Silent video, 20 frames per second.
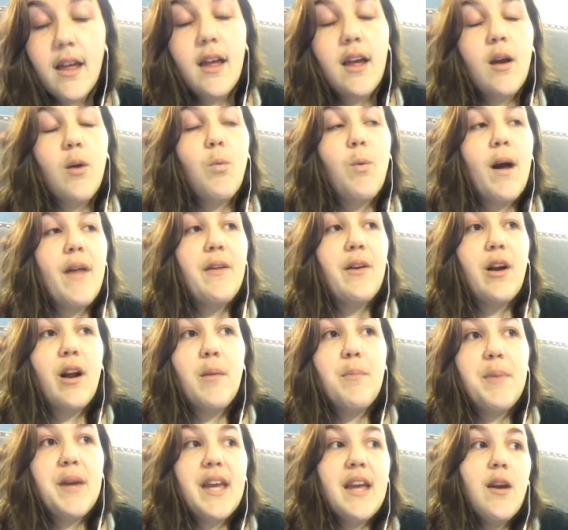whether
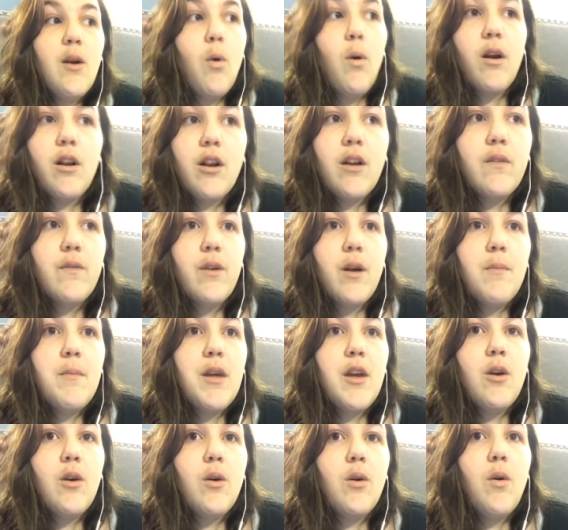it be ordering from
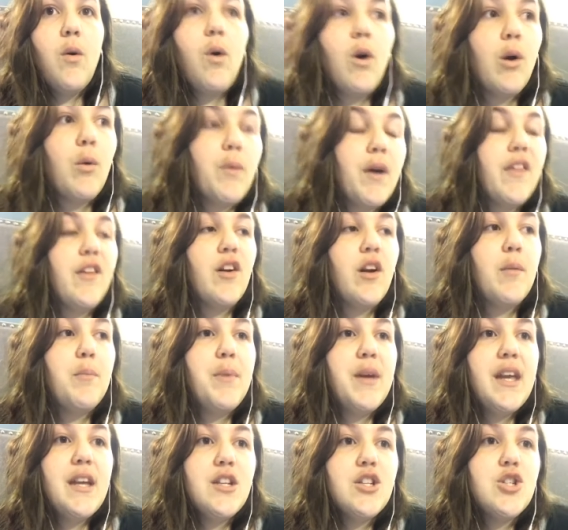you, or whether it
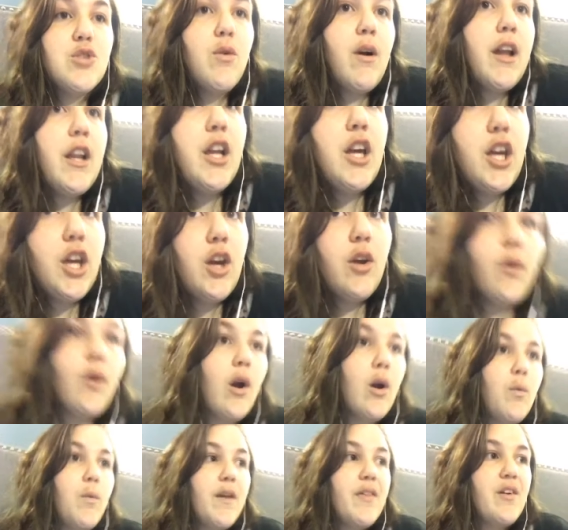be joining you,
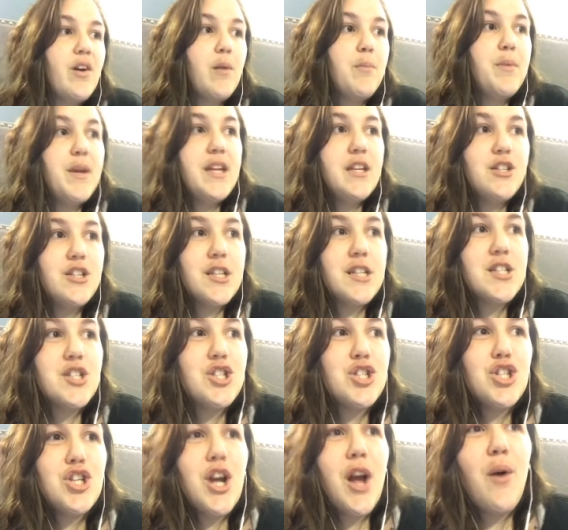or whether it be just
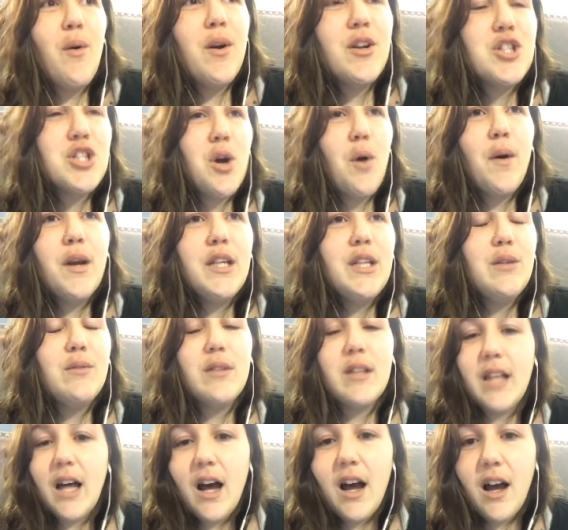showing you
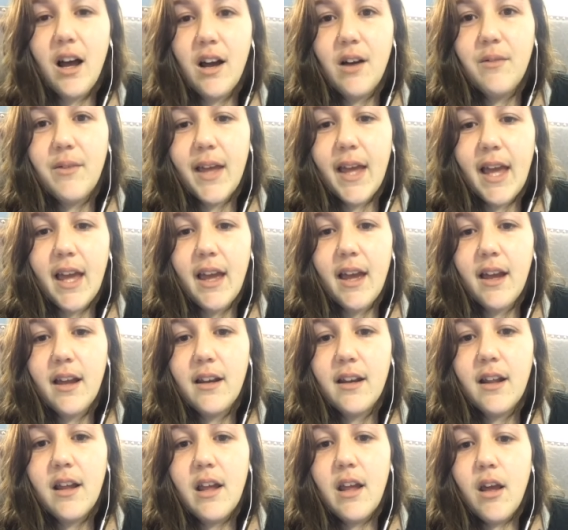love
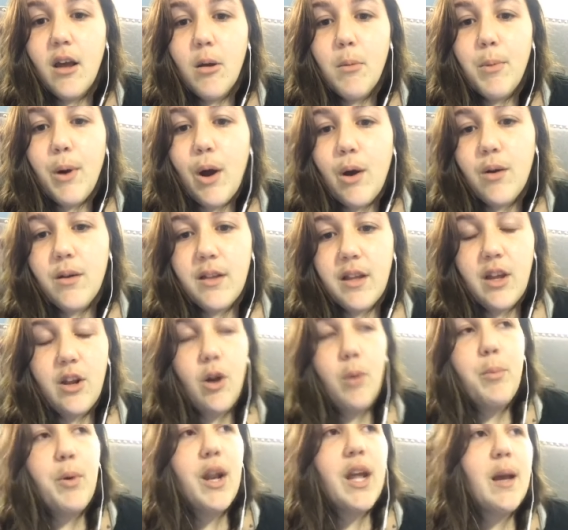and
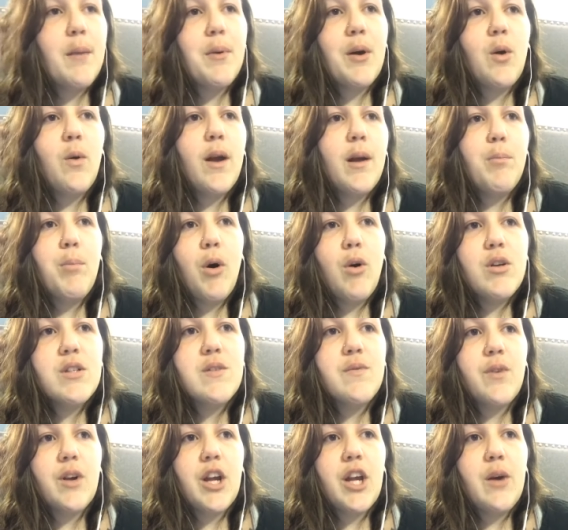putting up a quick
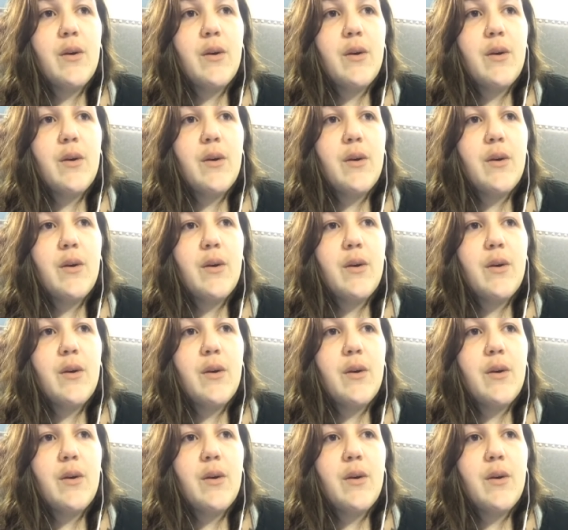post for you.